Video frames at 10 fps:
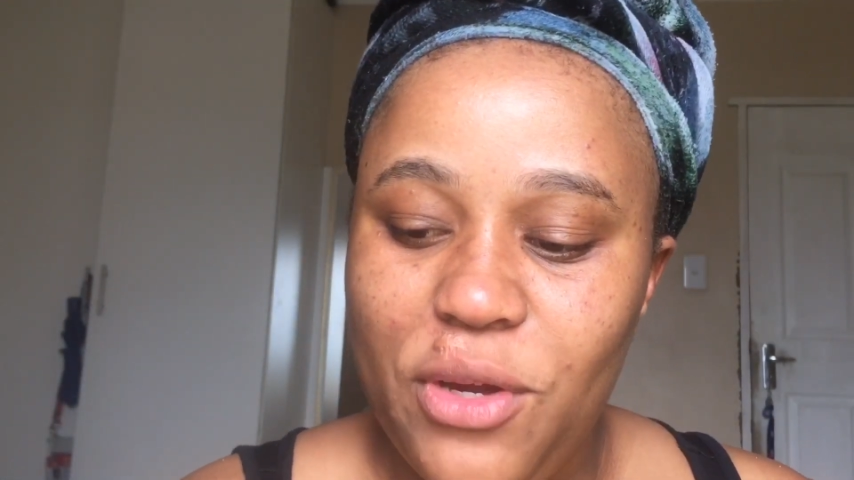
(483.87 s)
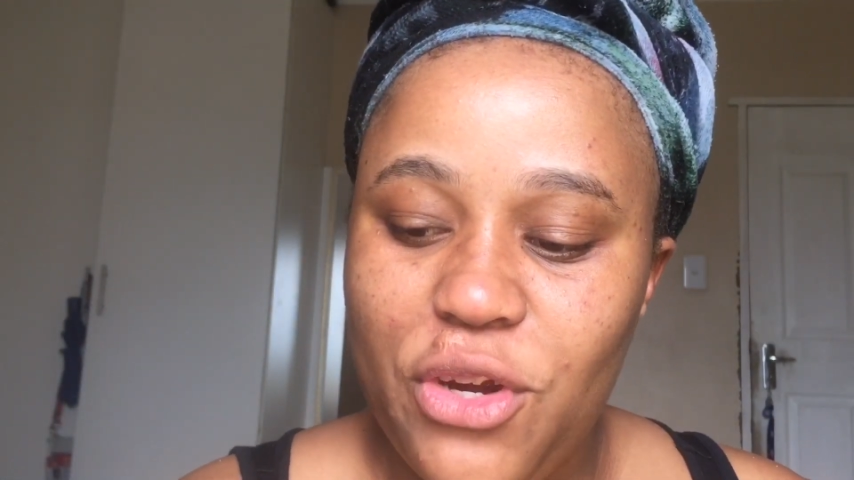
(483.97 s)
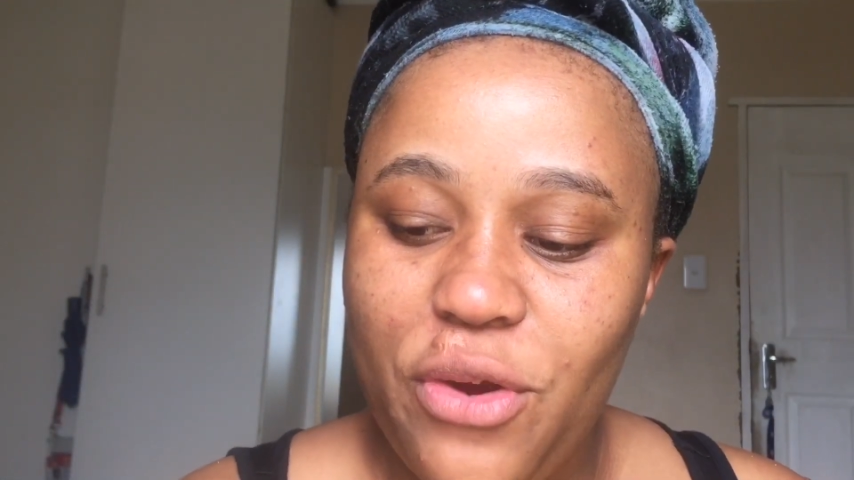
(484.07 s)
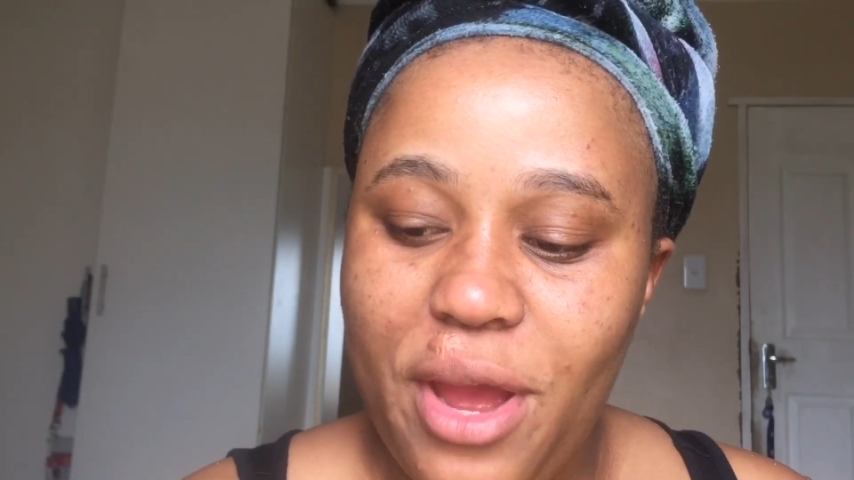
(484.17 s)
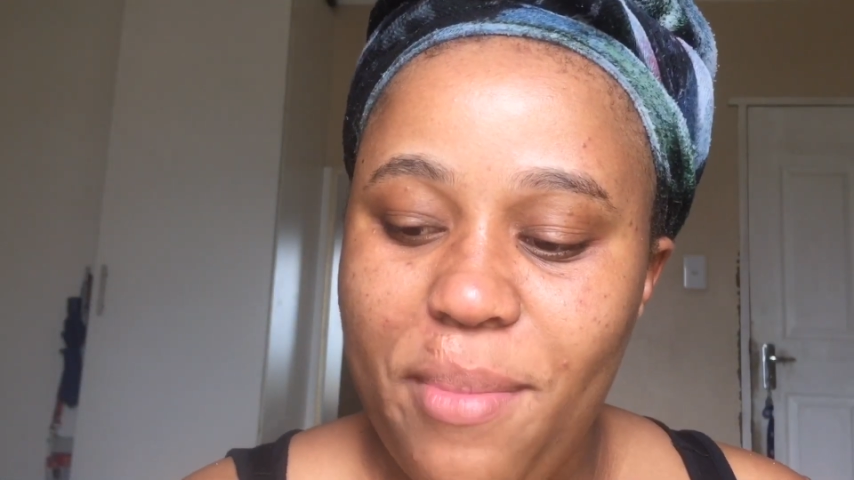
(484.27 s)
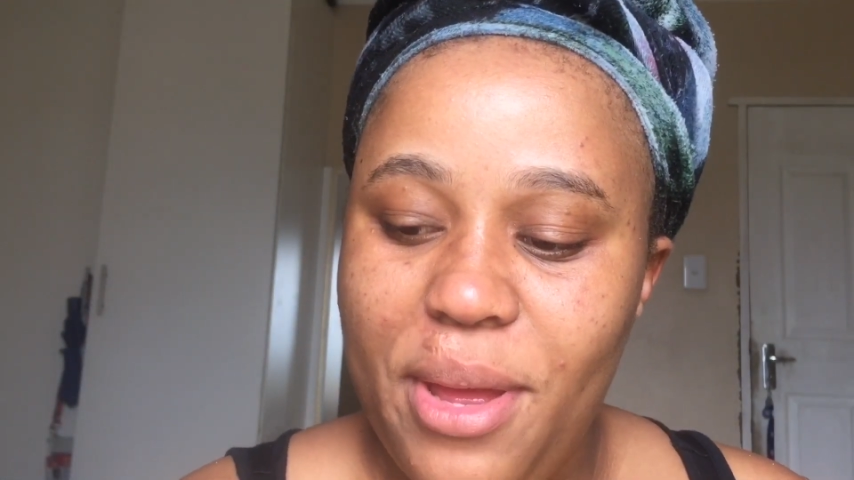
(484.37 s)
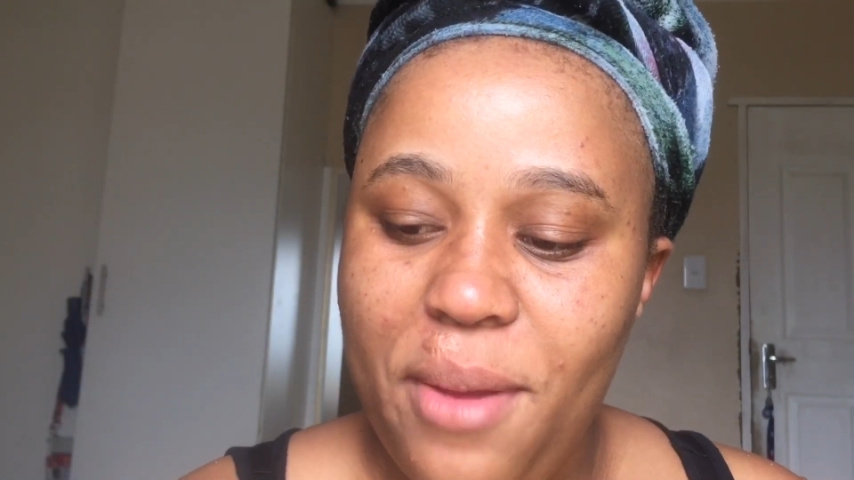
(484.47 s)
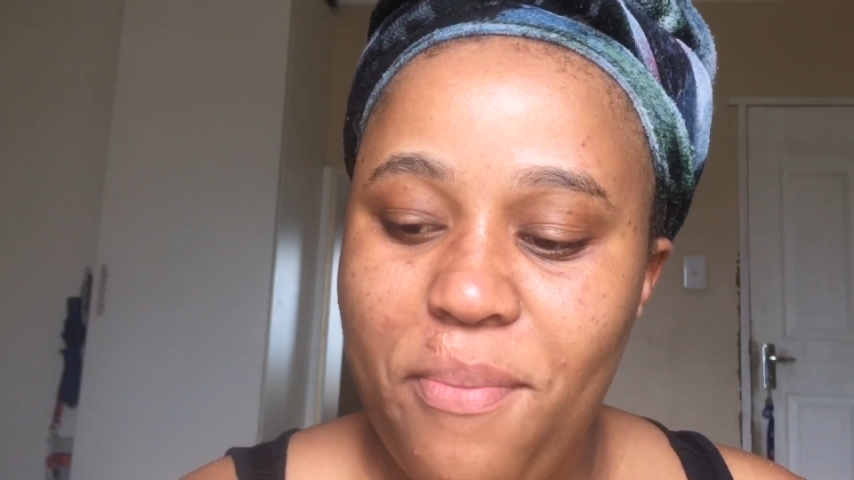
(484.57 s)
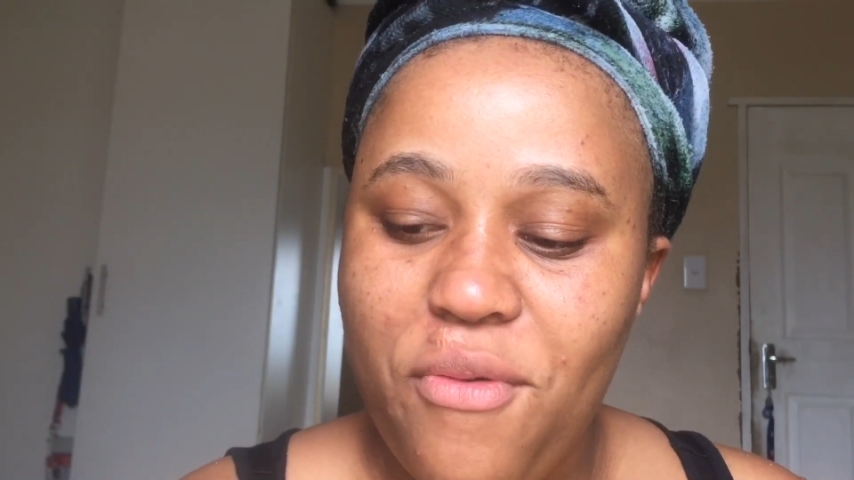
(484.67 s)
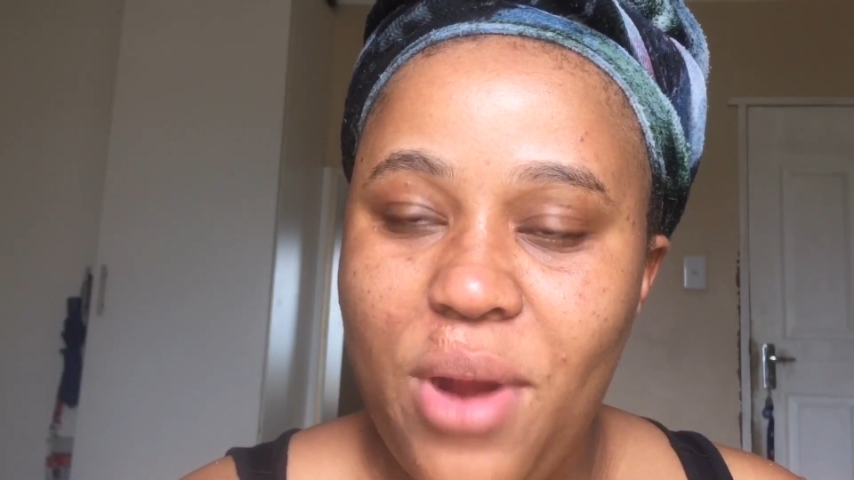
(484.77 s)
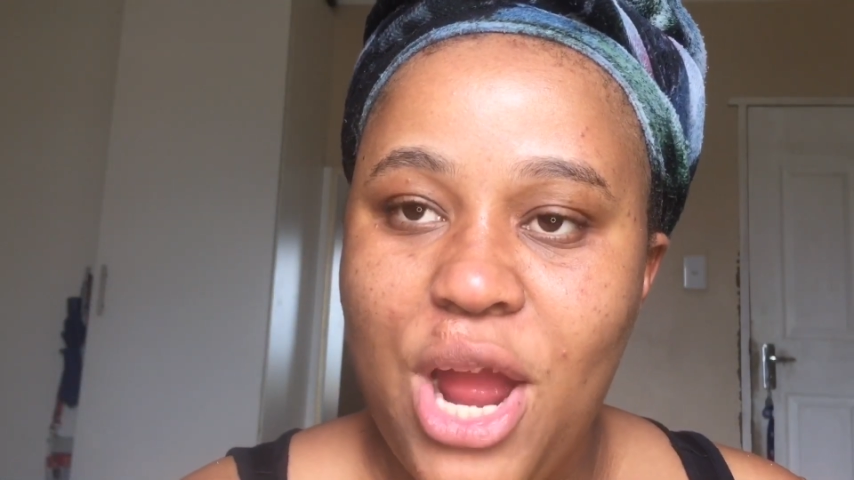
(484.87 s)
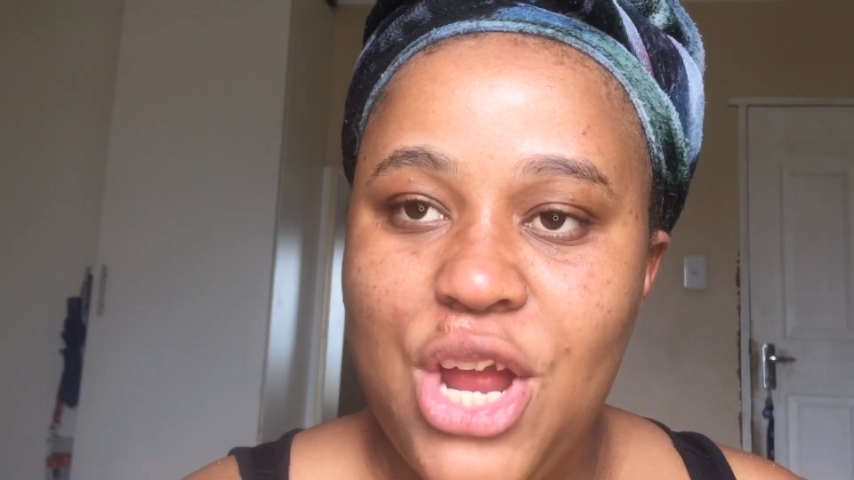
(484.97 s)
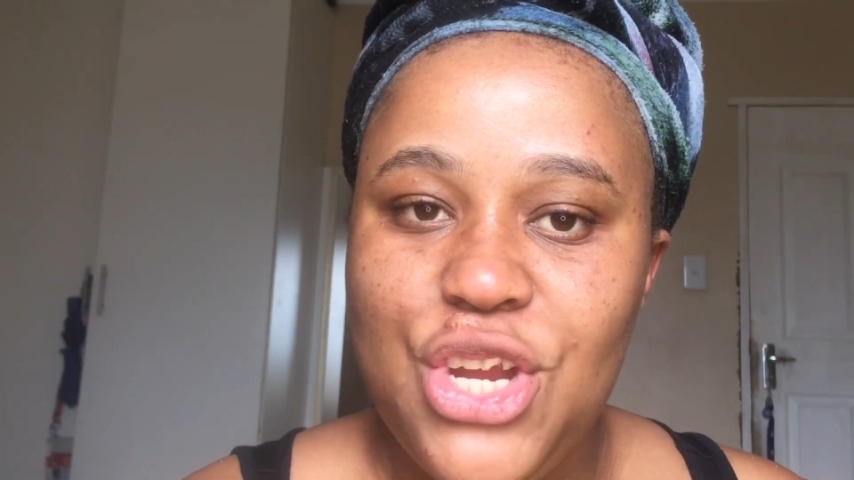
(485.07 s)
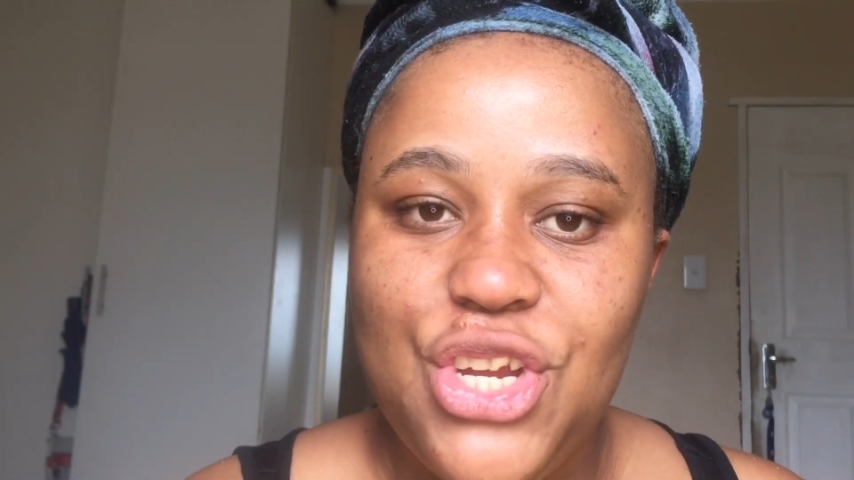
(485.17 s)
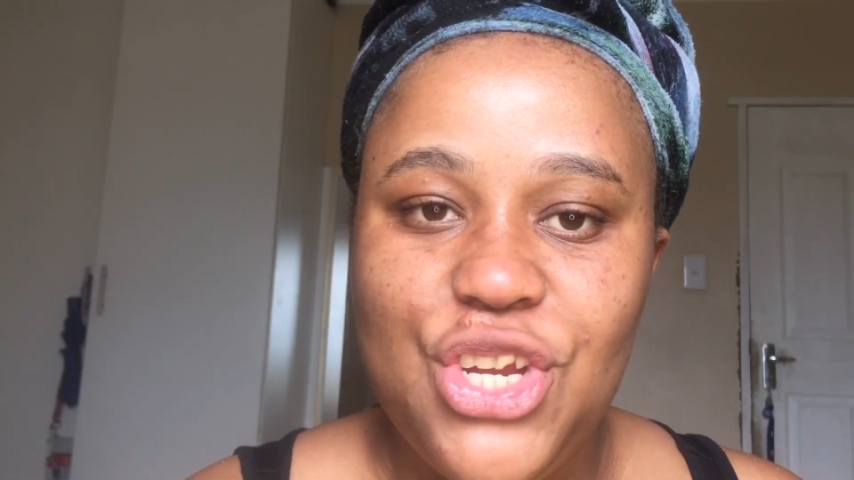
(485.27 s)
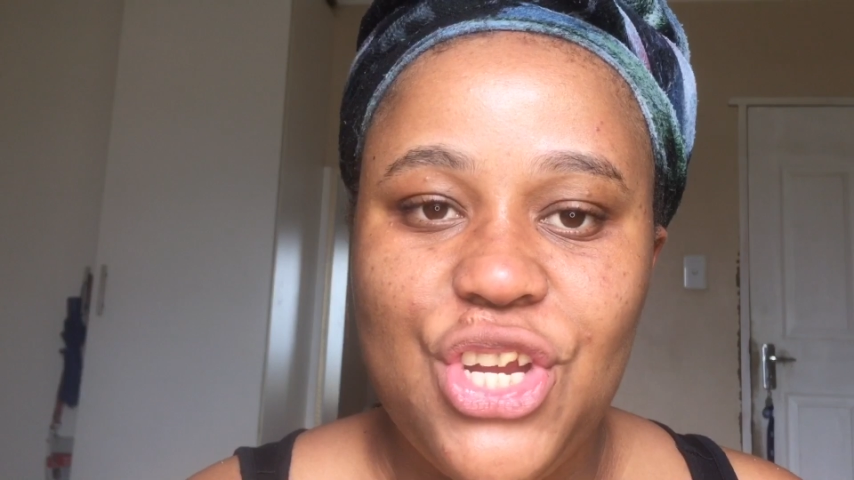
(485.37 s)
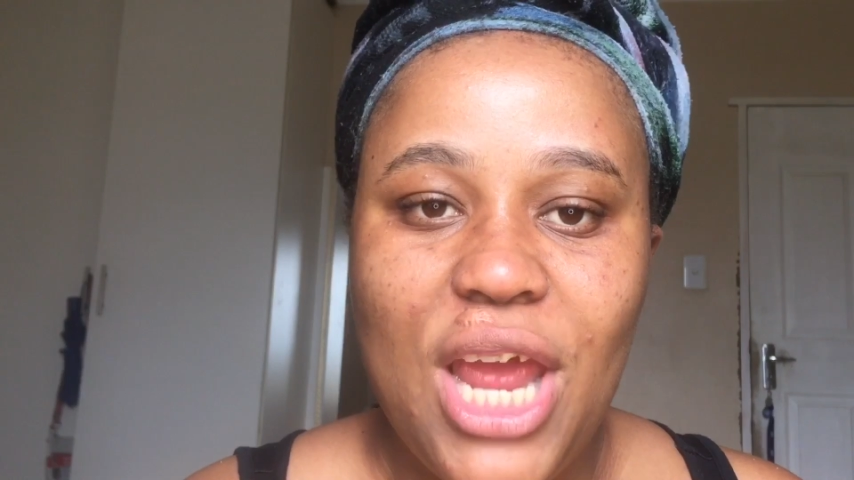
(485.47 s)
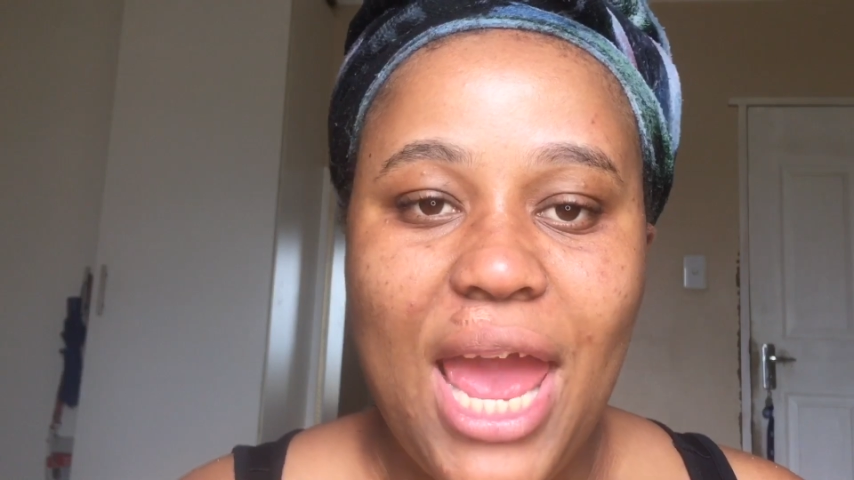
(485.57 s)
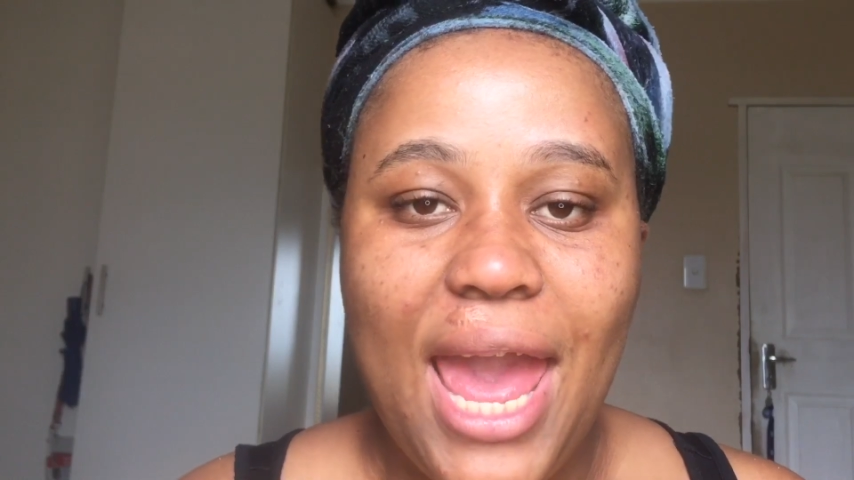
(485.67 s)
grab a brush,